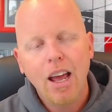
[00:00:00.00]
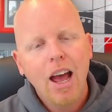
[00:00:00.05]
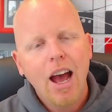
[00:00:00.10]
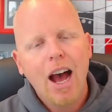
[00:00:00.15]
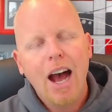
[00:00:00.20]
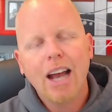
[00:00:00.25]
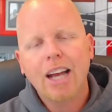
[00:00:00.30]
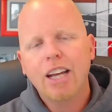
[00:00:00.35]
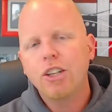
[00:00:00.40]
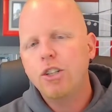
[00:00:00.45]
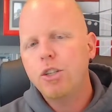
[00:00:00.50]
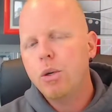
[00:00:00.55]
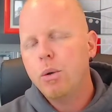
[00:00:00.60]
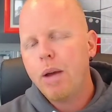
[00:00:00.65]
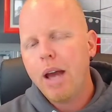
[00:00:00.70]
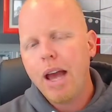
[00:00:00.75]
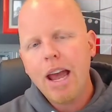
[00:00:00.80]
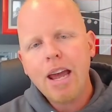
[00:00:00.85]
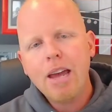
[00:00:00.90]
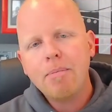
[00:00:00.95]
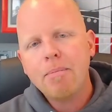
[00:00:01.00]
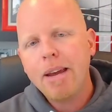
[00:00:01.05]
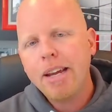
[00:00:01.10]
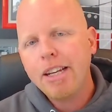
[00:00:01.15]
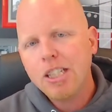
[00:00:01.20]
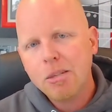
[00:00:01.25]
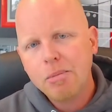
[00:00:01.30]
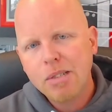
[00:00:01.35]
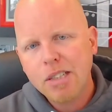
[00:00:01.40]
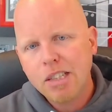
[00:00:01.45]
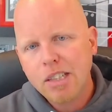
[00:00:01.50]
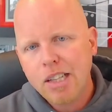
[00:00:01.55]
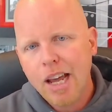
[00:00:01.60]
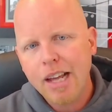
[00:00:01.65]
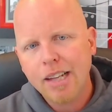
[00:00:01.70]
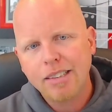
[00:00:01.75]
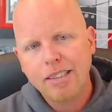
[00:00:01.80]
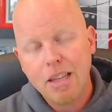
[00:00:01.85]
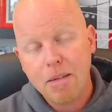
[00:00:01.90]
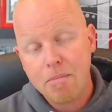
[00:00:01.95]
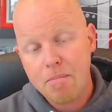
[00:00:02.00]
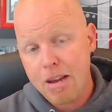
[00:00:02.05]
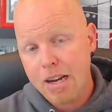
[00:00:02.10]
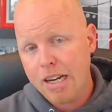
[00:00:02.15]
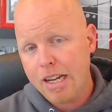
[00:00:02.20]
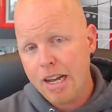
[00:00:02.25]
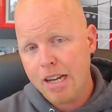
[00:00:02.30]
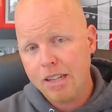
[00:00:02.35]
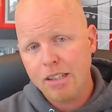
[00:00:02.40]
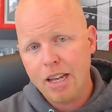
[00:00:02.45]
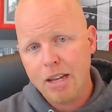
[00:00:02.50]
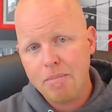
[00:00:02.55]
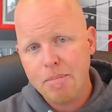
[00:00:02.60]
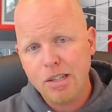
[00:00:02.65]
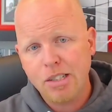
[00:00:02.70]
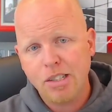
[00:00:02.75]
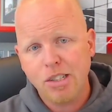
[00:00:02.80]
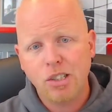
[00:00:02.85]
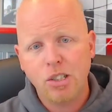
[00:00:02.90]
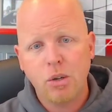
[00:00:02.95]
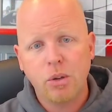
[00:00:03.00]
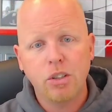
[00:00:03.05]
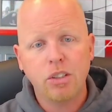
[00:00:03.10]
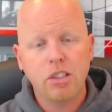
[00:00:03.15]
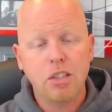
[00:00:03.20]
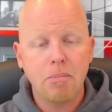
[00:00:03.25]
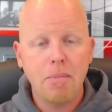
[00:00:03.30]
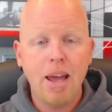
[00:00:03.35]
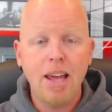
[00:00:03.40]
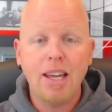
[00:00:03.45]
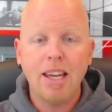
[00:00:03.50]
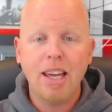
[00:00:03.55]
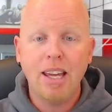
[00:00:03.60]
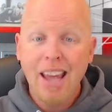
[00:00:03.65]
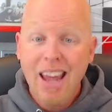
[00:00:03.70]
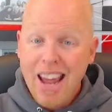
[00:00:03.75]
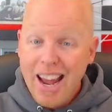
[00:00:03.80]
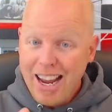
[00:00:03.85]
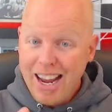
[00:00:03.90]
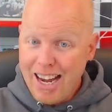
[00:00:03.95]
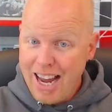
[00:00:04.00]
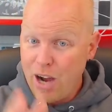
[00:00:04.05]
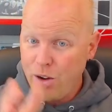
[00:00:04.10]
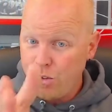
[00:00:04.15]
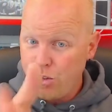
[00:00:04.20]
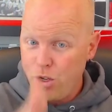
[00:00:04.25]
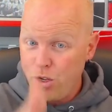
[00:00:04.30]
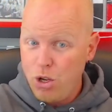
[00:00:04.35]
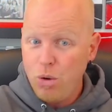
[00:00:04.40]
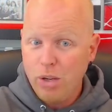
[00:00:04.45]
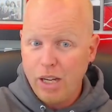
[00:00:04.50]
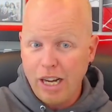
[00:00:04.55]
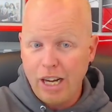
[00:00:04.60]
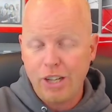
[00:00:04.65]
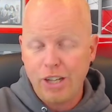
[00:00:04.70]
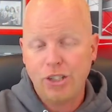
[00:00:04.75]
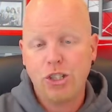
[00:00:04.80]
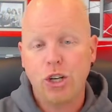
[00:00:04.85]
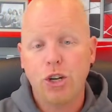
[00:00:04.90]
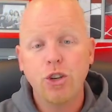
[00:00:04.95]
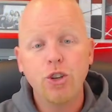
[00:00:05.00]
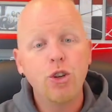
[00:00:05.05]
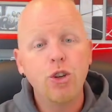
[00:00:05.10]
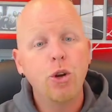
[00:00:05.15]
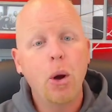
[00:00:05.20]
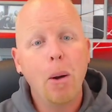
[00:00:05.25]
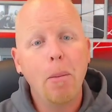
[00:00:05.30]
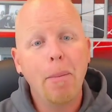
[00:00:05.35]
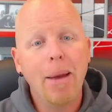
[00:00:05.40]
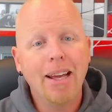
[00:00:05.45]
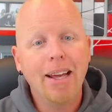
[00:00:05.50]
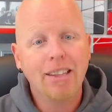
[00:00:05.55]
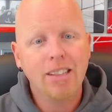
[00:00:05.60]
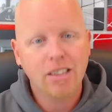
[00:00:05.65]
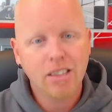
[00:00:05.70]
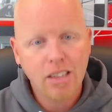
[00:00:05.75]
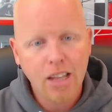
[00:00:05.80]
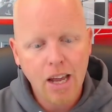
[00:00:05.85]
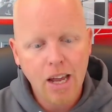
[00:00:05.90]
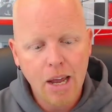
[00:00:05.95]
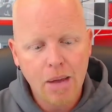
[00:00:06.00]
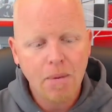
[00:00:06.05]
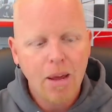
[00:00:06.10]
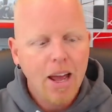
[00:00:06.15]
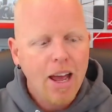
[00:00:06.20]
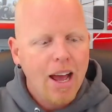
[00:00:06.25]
I could do 8 major mistakes that many online business owners are making and how you can ensure you don't make the same.